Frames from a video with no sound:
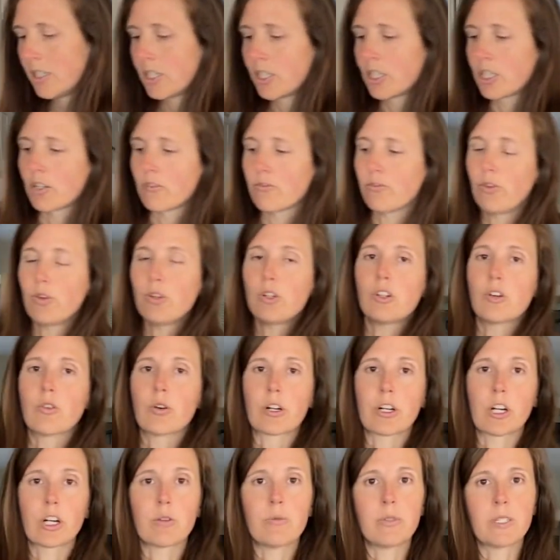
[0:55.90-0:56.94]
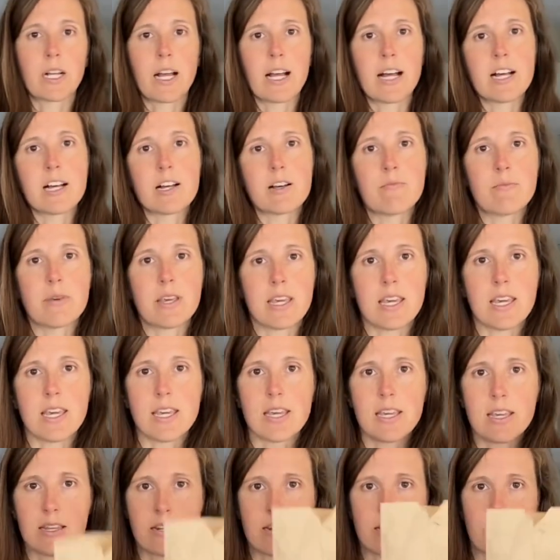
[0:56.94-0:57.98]
your full order will come
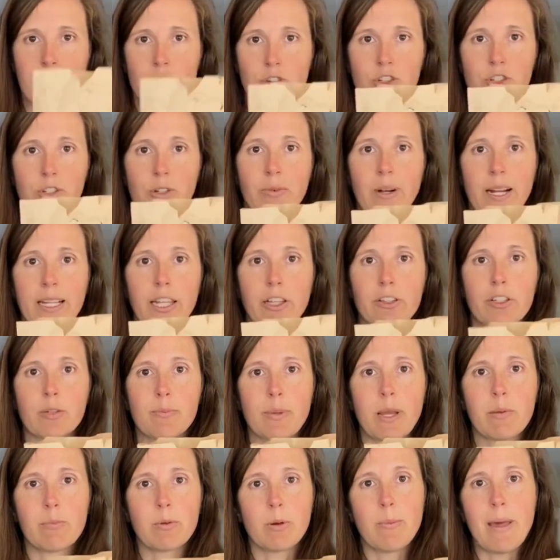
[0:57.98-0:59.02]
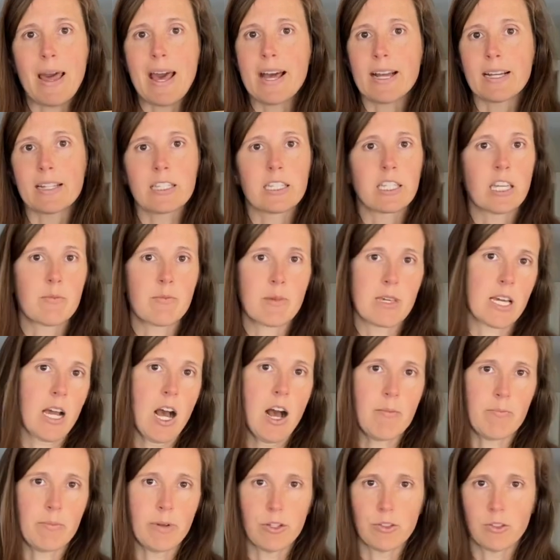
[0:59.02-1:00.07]
in just a regular paper bag that can be
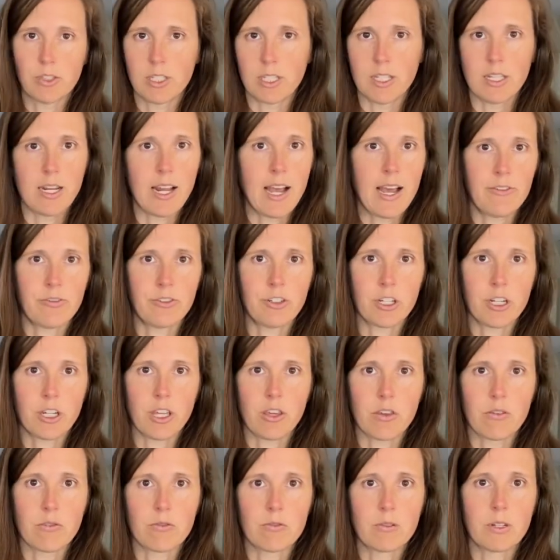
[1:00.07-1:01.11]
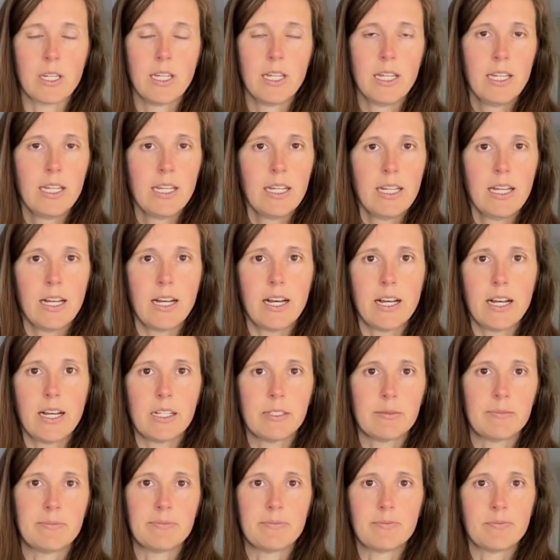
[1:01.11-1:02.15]
composted after you
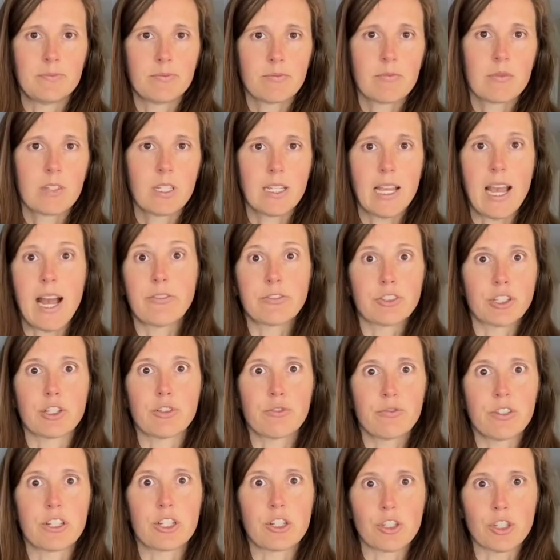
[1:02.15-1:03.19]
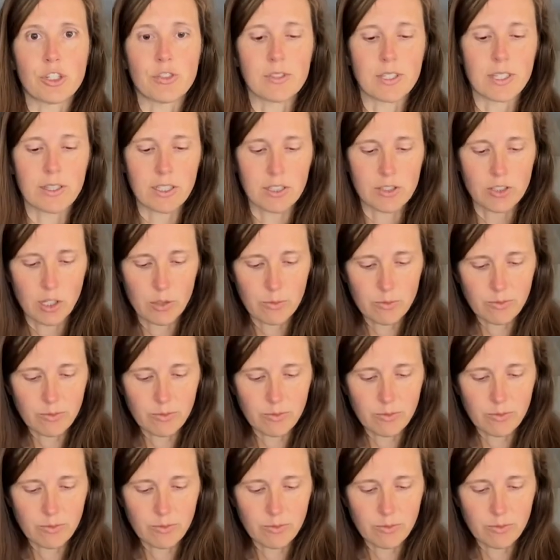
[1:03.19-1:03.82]
um, after you finish using the soap